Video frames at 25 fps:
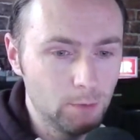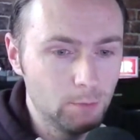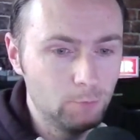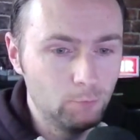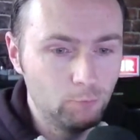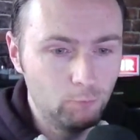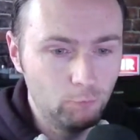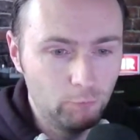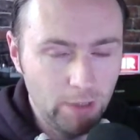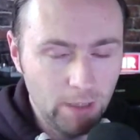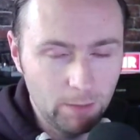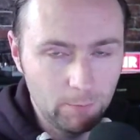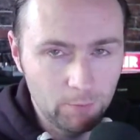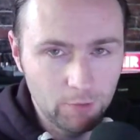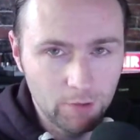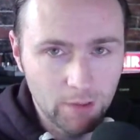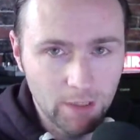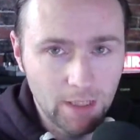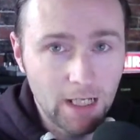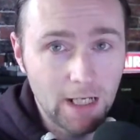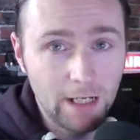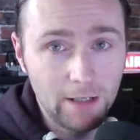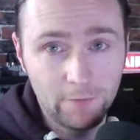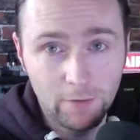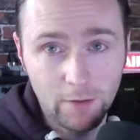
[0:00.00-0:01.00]
Real Madrid
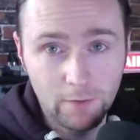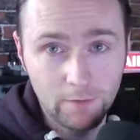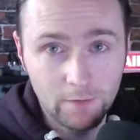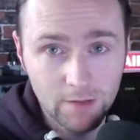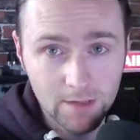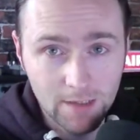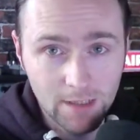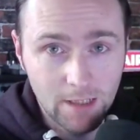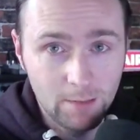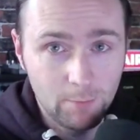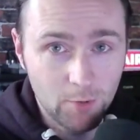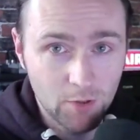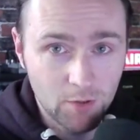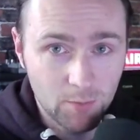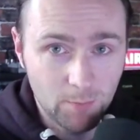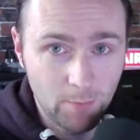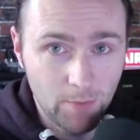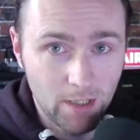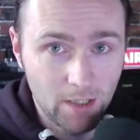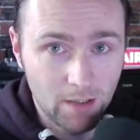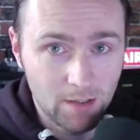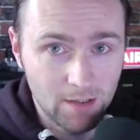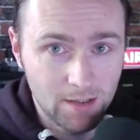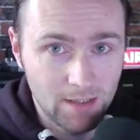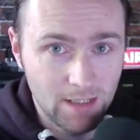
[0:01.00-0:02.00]
have obviously a much
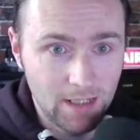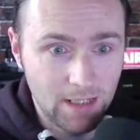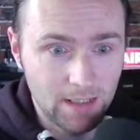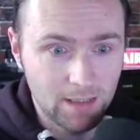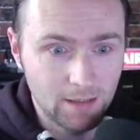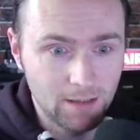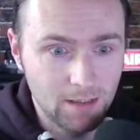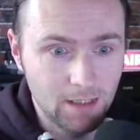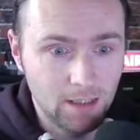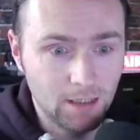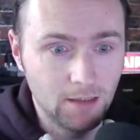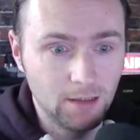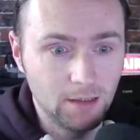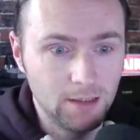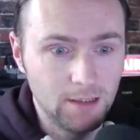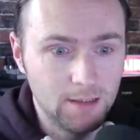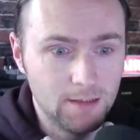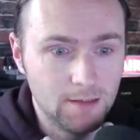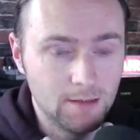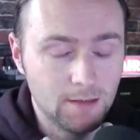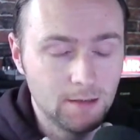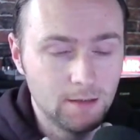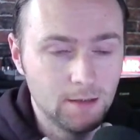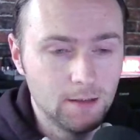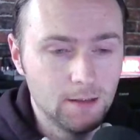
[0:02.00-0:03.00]
better attack than
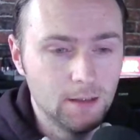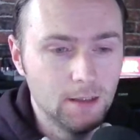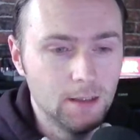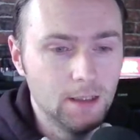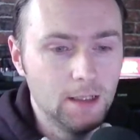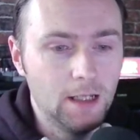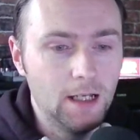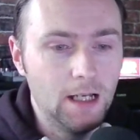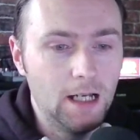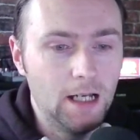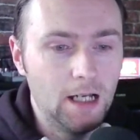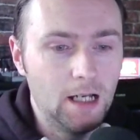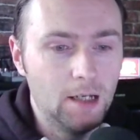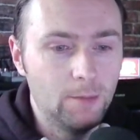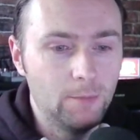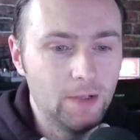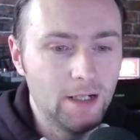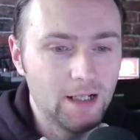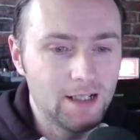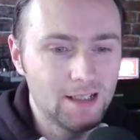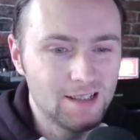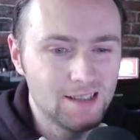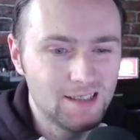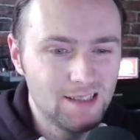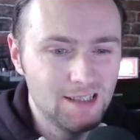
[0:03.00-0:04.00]
Leeds. I
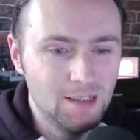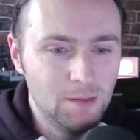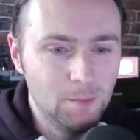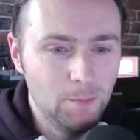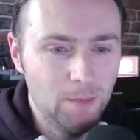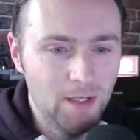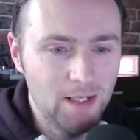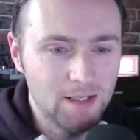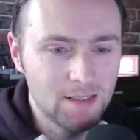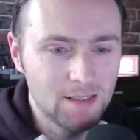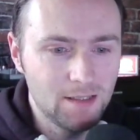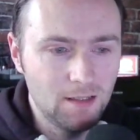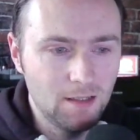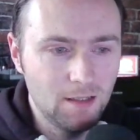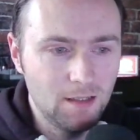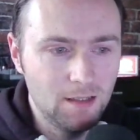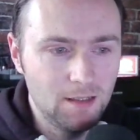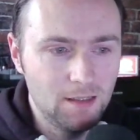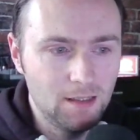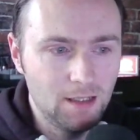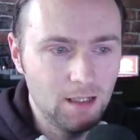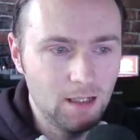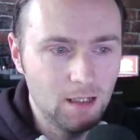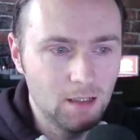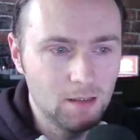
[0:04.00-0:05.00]
can see Man City
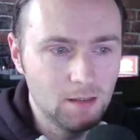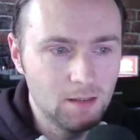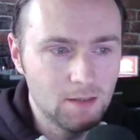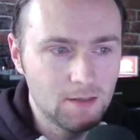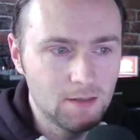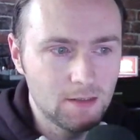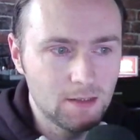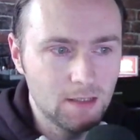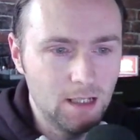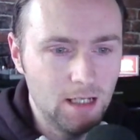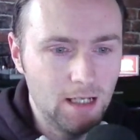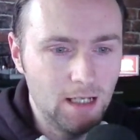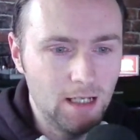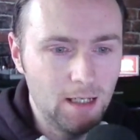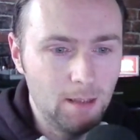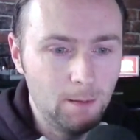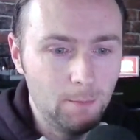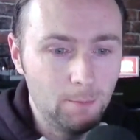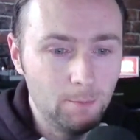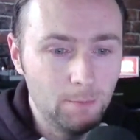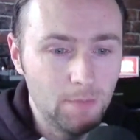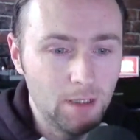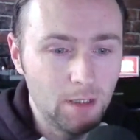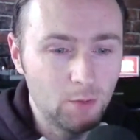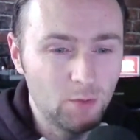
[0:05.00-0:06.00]
taking this.
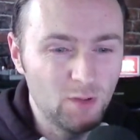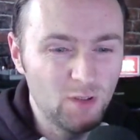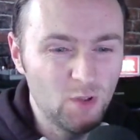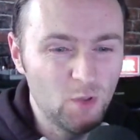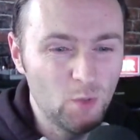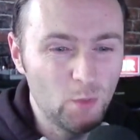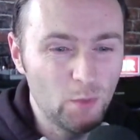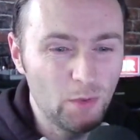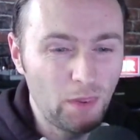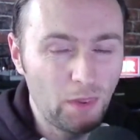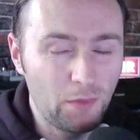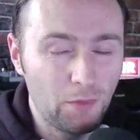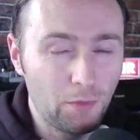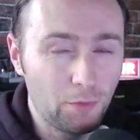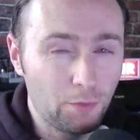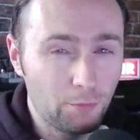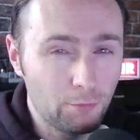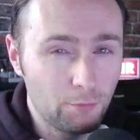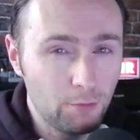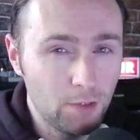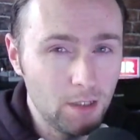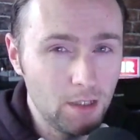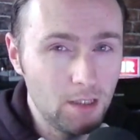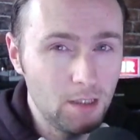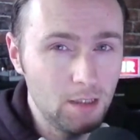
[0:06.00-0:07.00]
I'm going to go with a
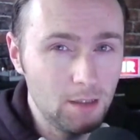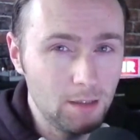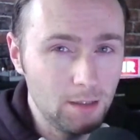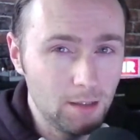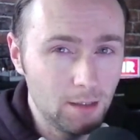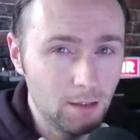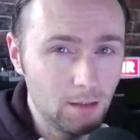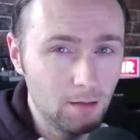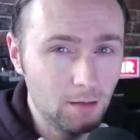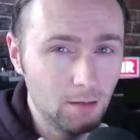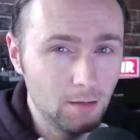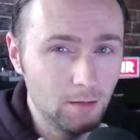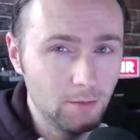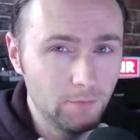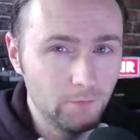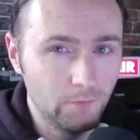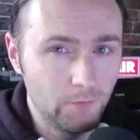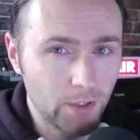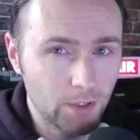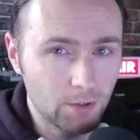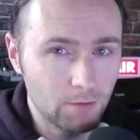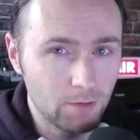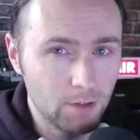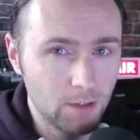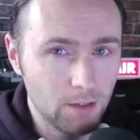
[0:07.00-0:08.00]
3-0
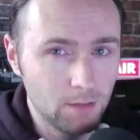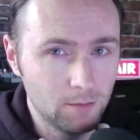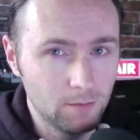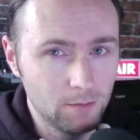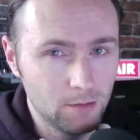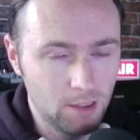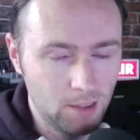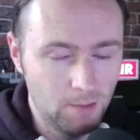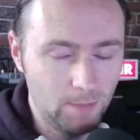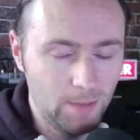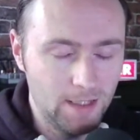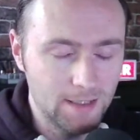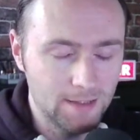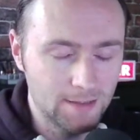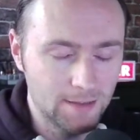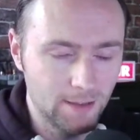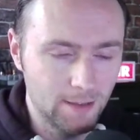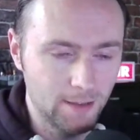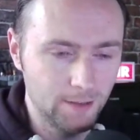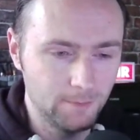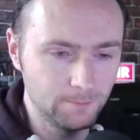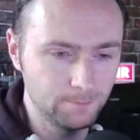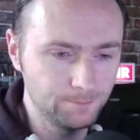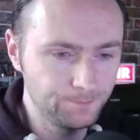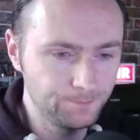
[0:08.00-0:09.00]
victory to Man City.